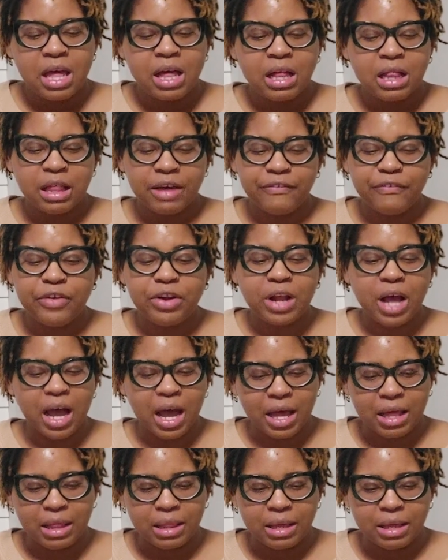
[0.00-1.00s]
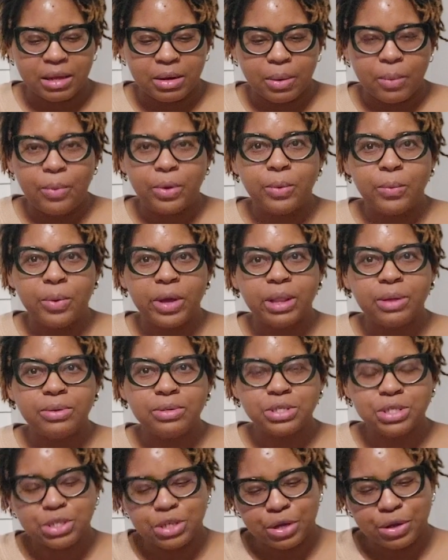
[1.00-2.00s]
Clifford Island. When Willow
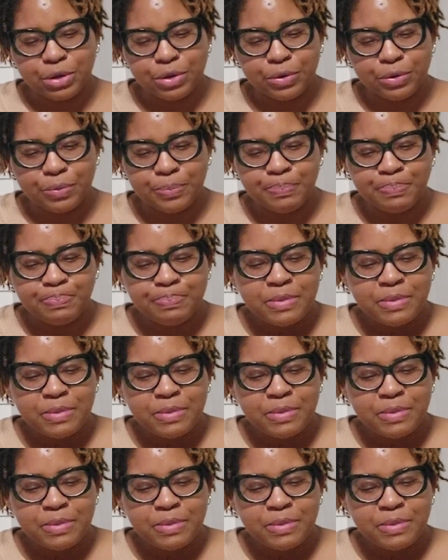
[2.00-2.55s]
Stone